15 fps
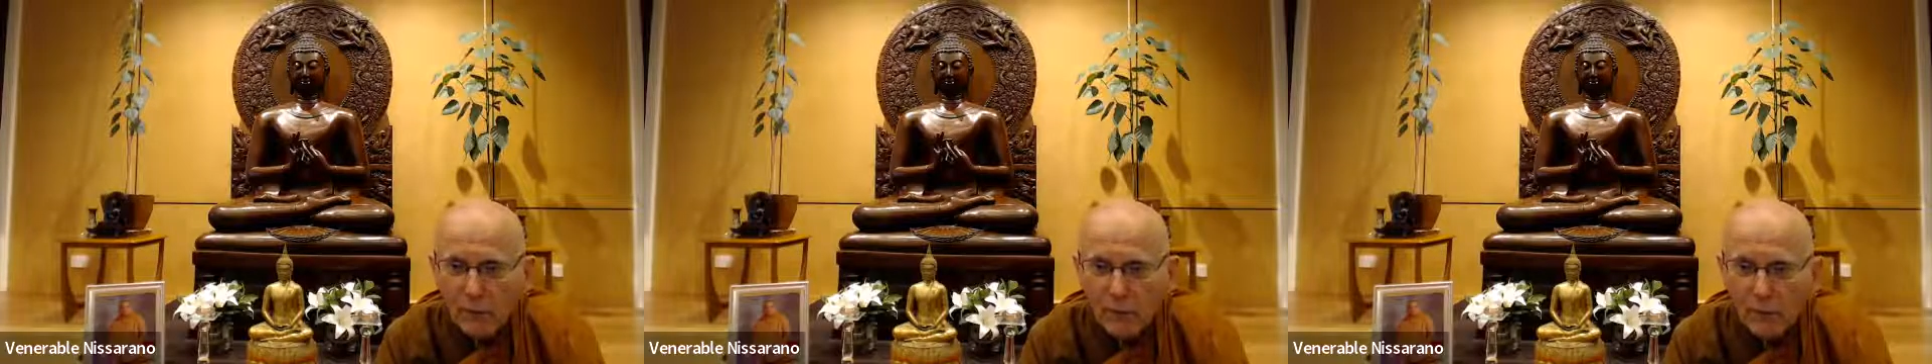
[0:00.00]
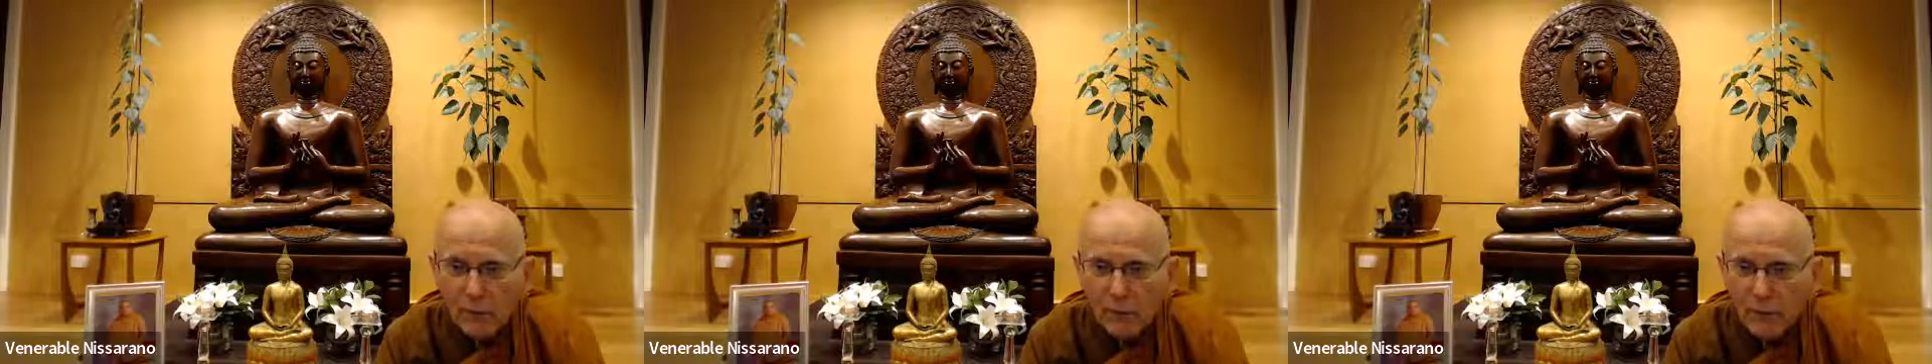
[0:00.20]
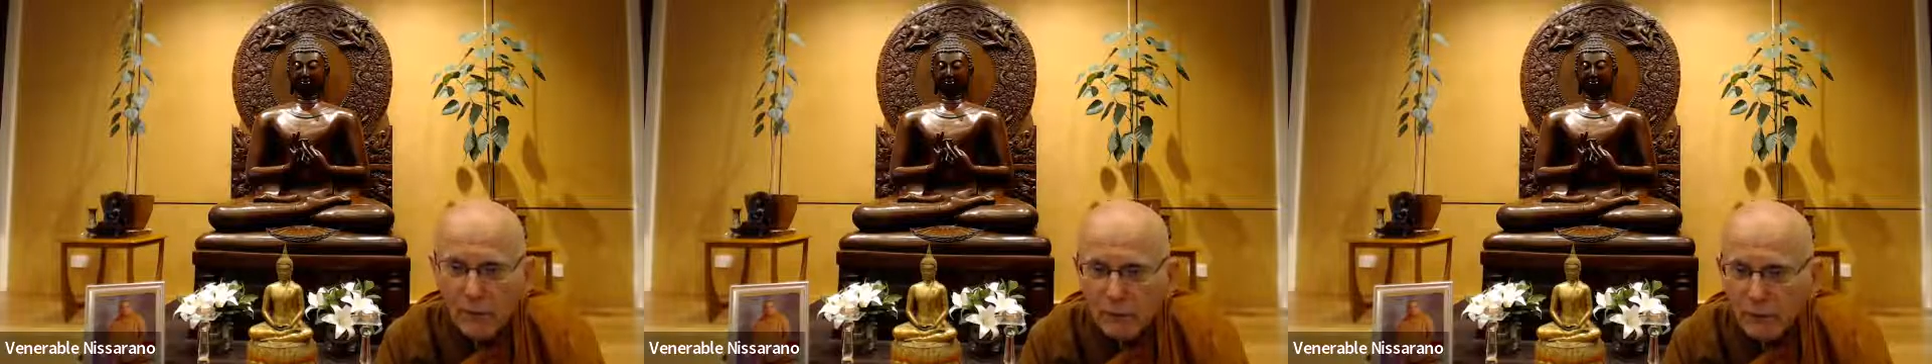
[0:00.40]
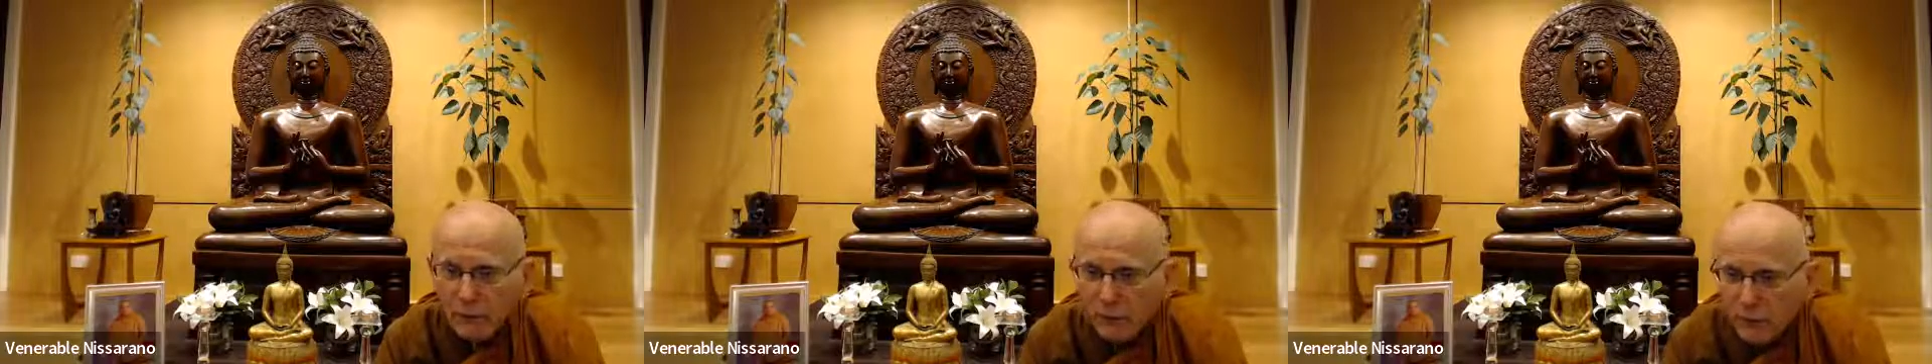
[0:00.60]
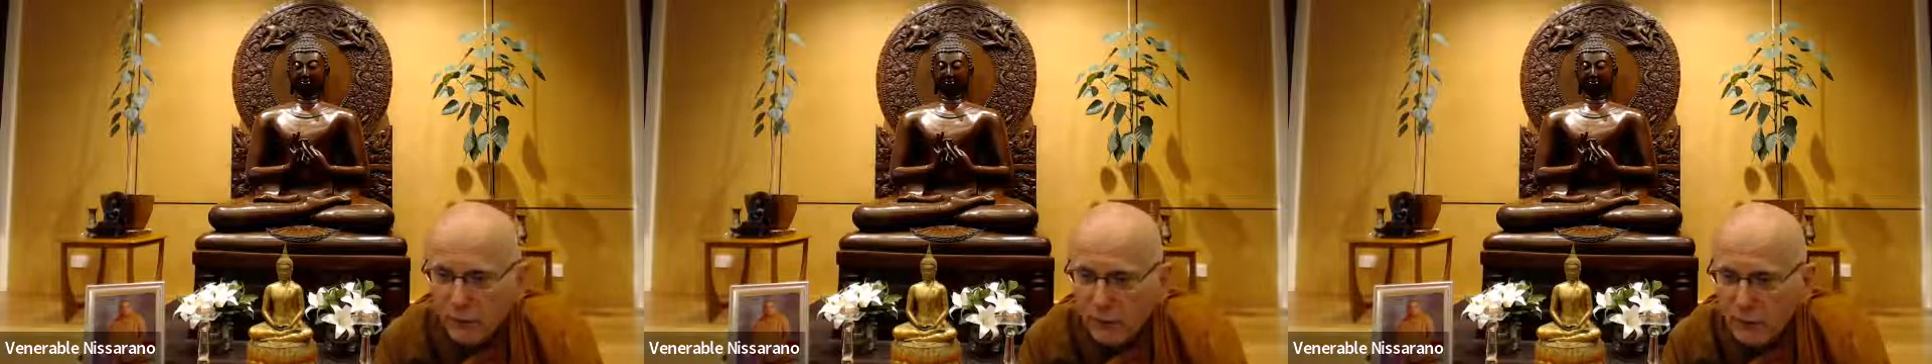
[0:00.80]
I would like
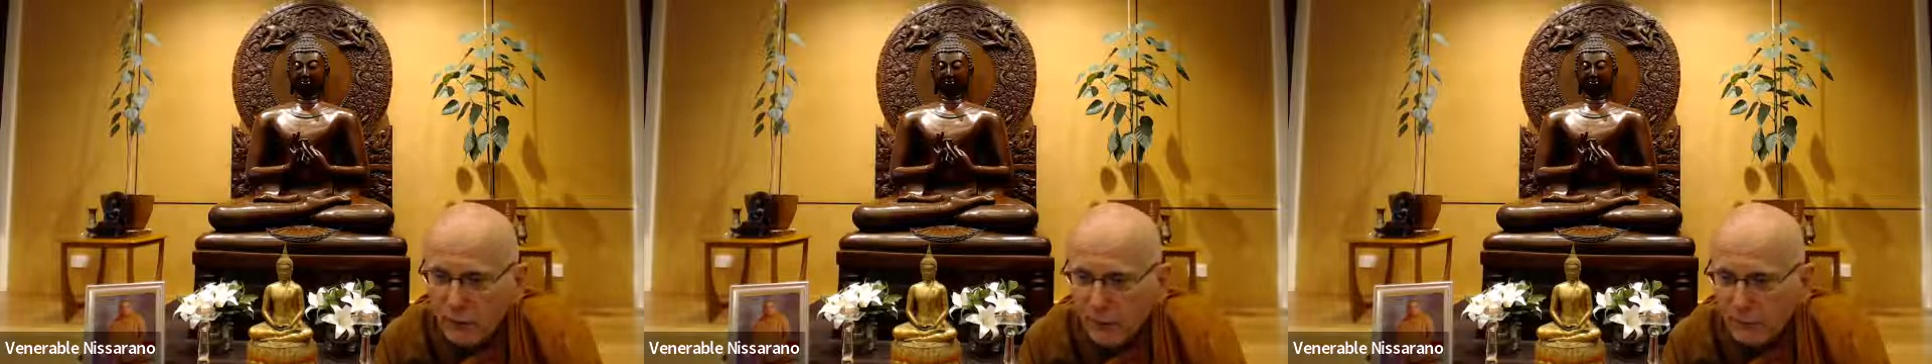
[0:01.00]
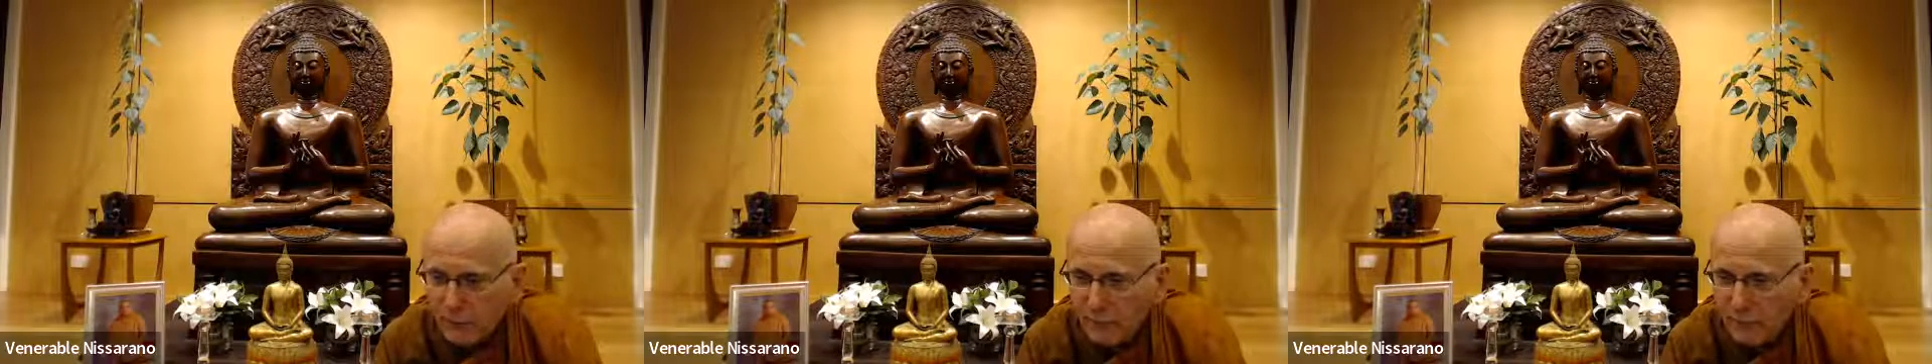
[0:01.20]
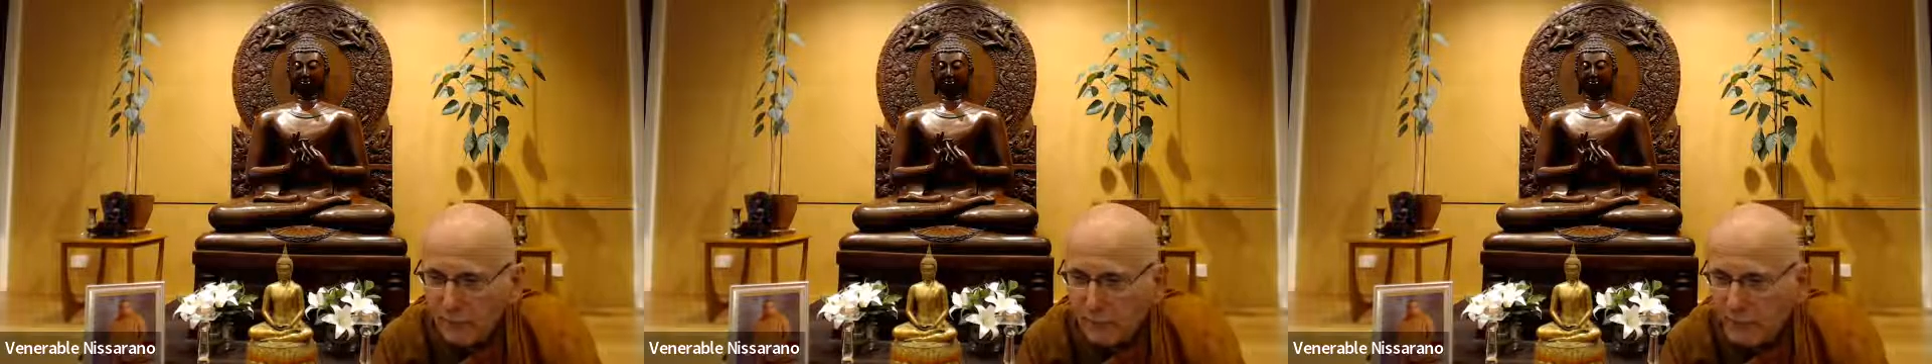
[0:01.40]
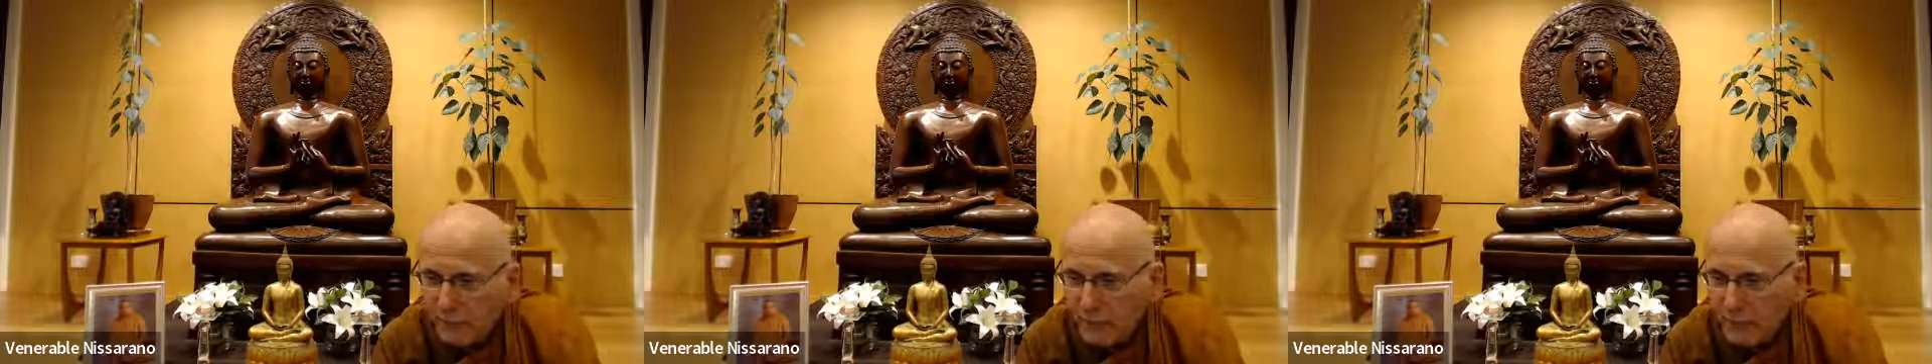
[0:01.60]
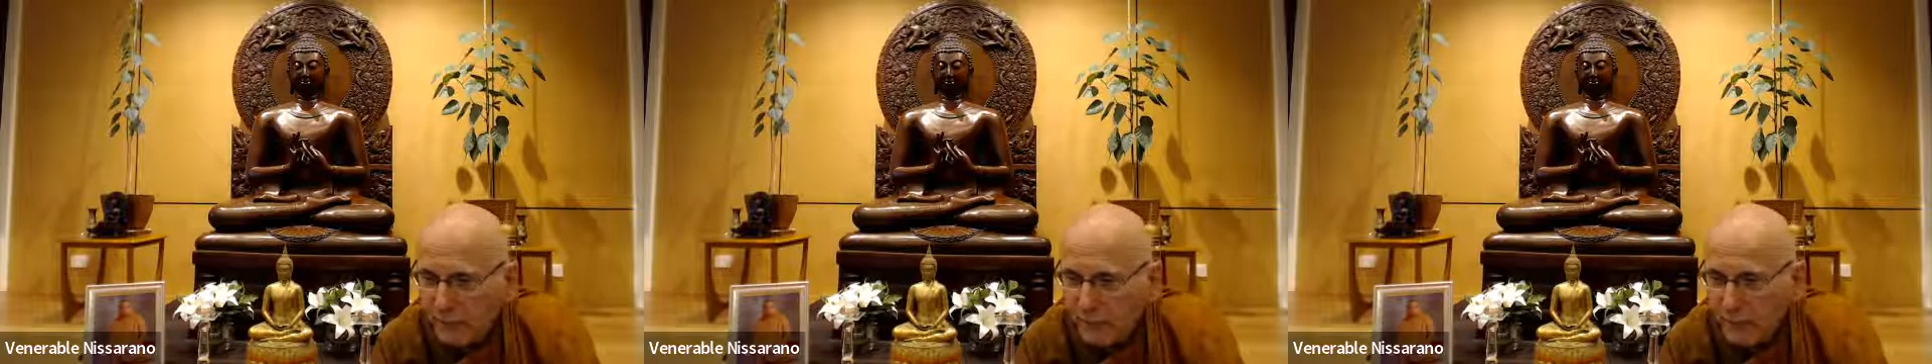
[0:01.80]
to open up for
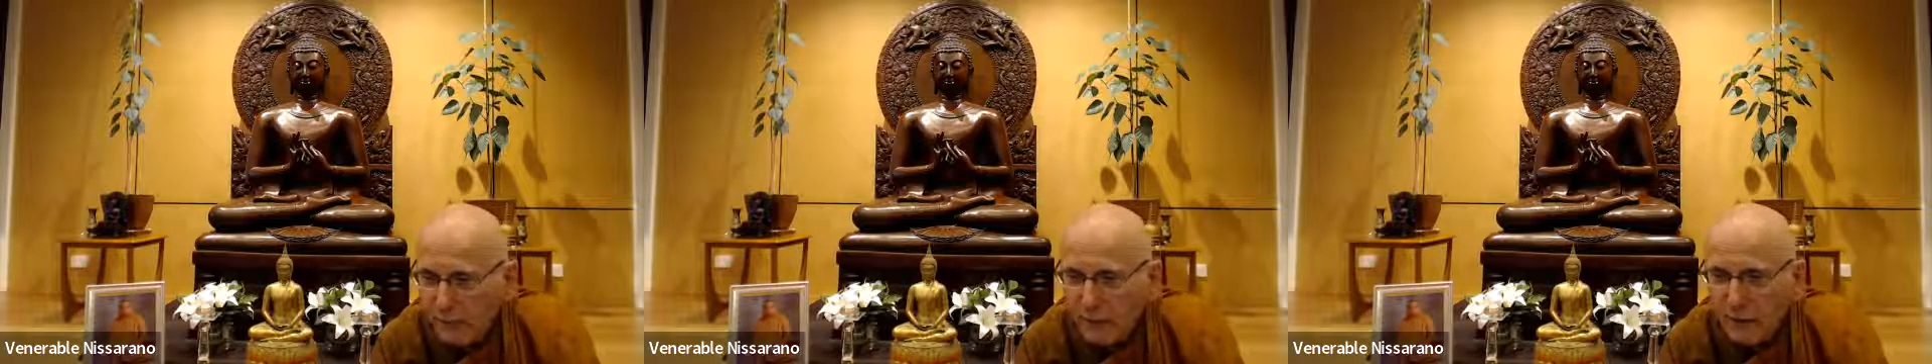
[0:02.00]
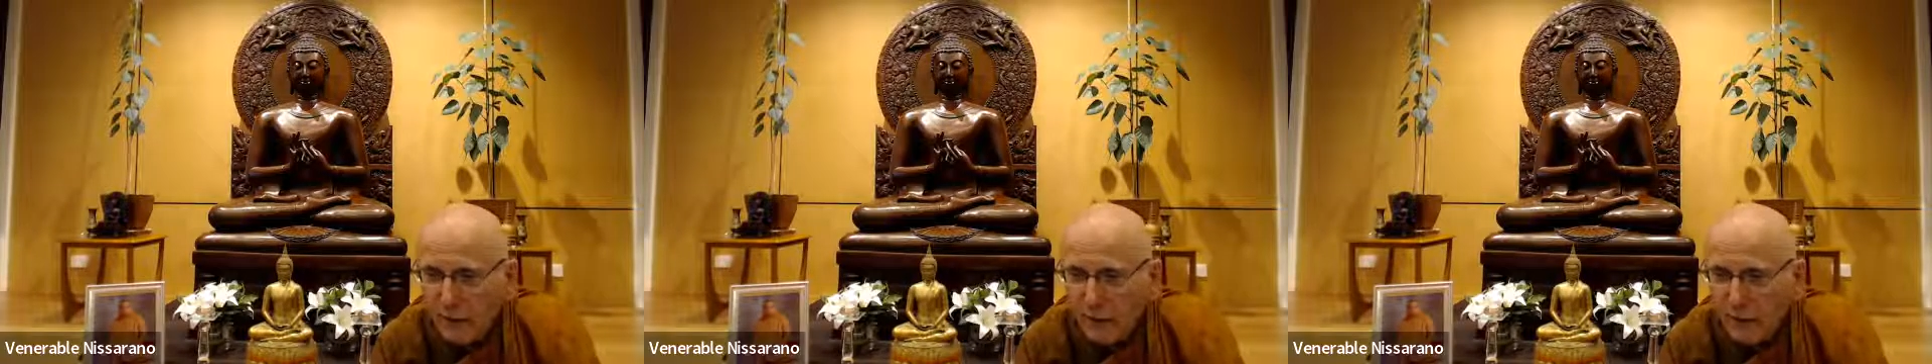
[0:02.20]
any